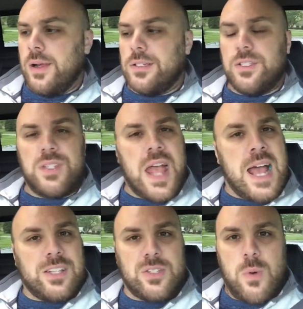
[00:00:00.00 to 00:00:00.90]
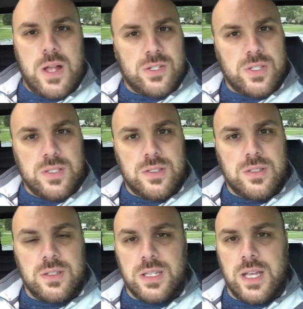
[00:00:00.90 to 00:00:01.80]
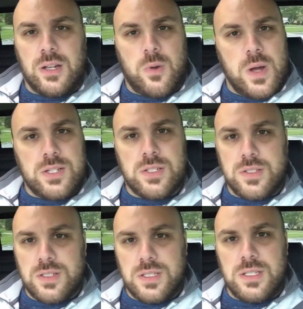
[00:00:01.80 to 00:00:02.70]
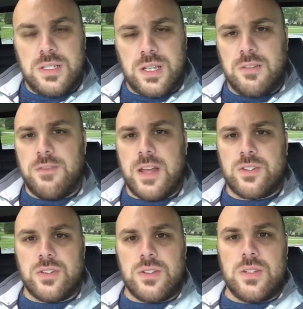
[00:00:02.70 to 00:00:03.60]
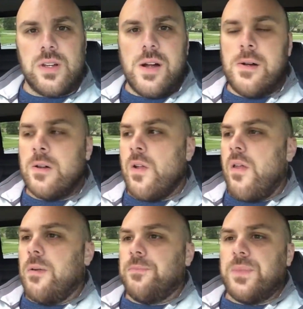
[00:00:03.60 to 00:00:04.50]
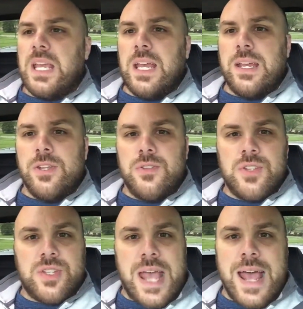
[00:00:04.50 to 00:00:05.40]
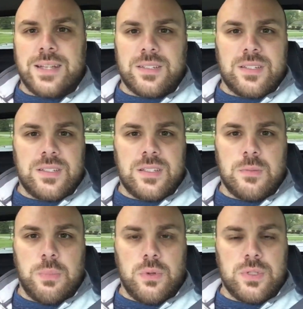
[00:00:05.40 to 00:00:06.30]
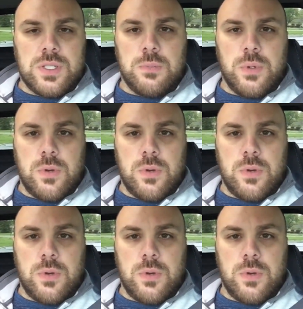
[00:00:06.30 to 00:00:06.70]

Just ask questions. Again, questions lead to confessions. And you just ask simple